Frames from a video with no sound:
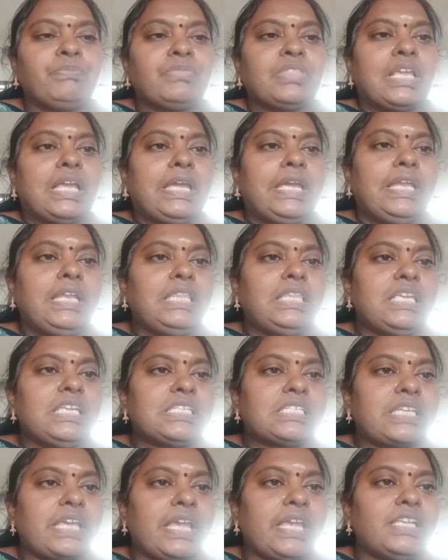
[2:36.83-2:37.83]
In
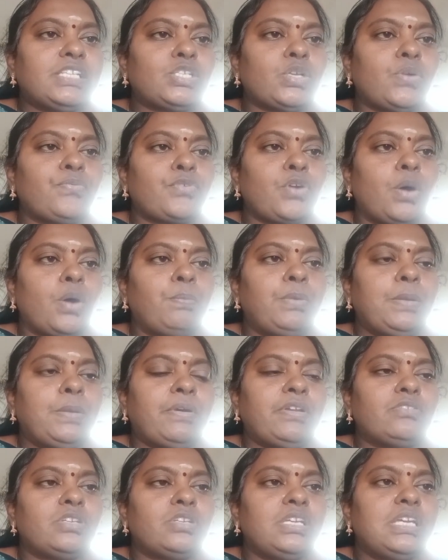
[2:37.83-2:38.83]
this case of
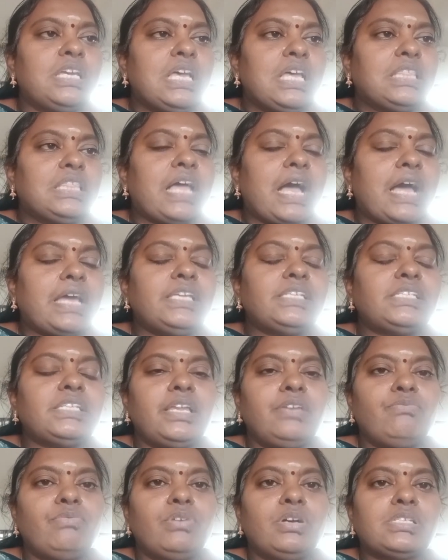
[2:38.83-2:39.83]
complementary, there is
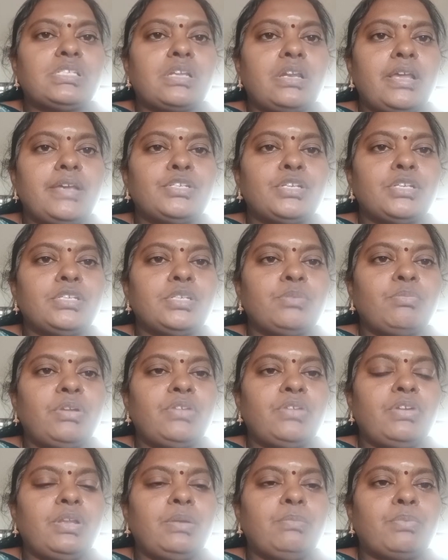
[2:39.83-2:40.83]
inverse relationship
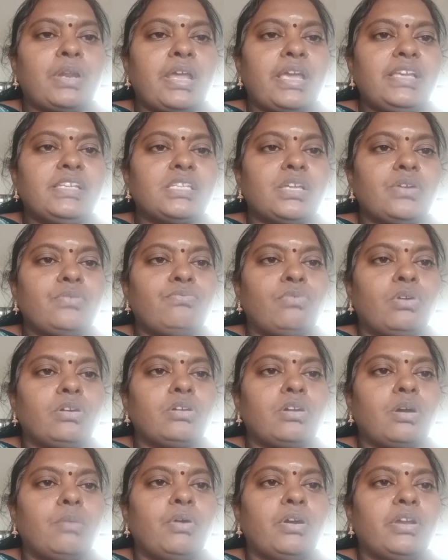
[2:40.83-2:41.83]
between price of
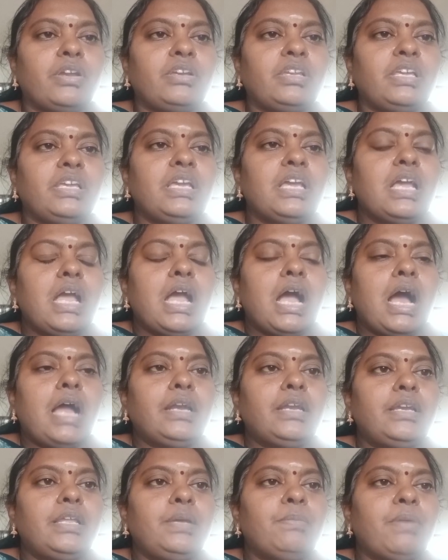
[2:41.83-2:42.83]
one commodity
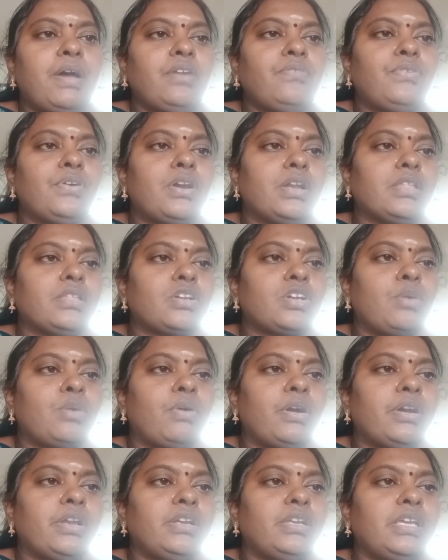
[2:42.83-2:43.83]
and demand for another
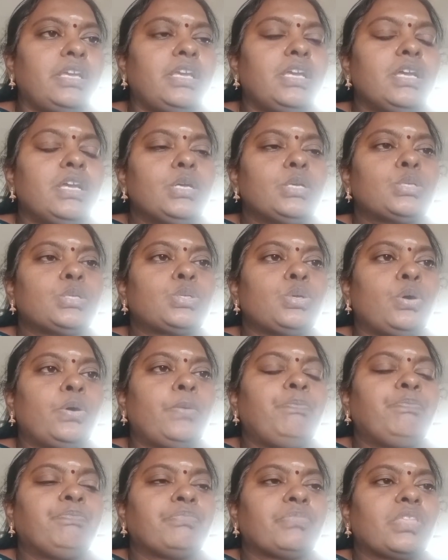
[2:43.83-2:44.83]
commodity.
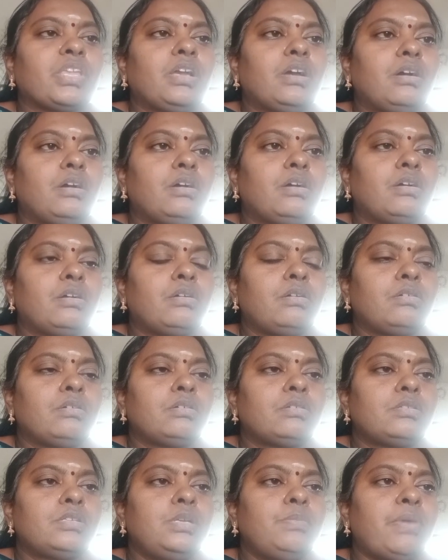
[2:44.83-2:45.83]
So,
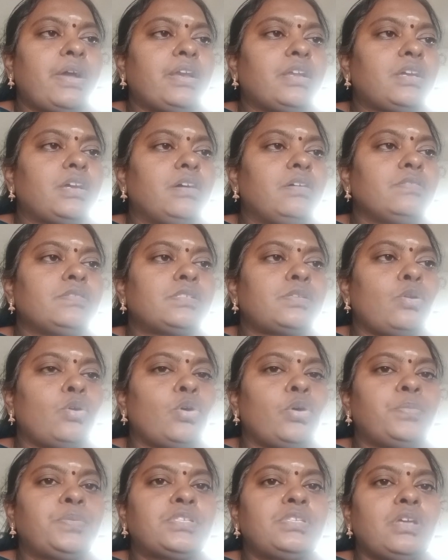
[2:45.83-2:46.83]
demand curve
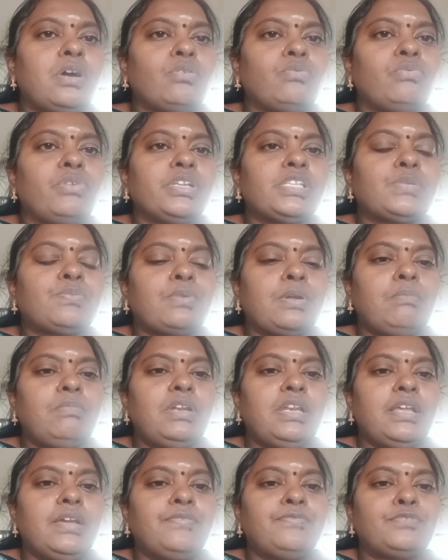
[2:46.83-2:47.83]
slopes downwards from
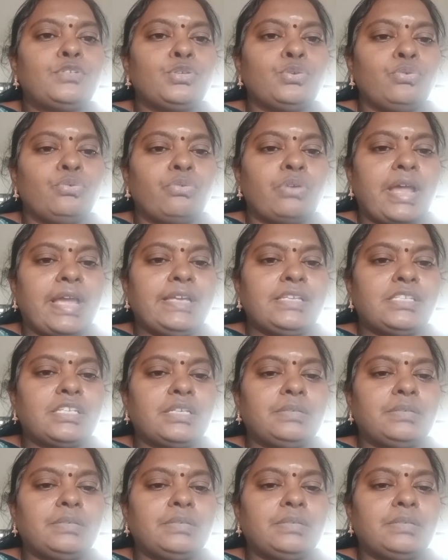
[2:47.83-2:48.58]
left to right.